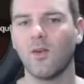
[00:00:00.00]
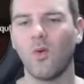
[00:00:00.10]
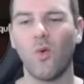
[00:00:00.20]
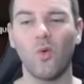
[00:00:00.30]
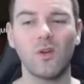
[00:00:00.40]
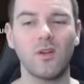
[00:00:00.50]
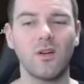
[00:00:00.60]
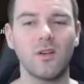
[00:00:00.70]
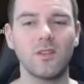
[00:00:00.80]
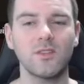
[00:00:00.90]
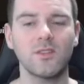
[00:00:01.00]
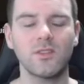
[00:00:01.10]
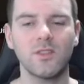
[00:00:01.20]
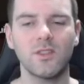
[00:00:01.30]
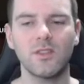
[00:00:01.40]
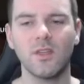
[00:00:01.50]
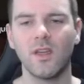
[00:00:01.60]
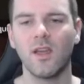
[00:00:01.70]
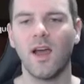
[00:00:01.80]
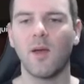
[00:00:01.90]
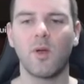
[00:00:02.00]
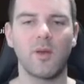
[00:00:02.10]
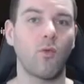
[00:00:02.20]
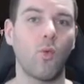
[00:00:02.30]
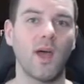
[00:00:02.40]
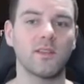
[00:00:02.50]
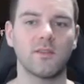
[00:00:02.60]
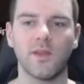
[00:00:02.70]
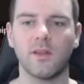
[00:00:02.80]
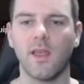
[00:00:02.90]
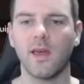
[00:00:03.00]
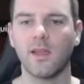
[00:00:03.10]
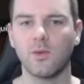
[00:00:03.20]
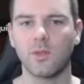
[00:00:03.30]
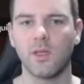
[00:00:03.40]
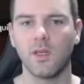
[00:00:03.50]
or archer. I probably have a while to figure that out.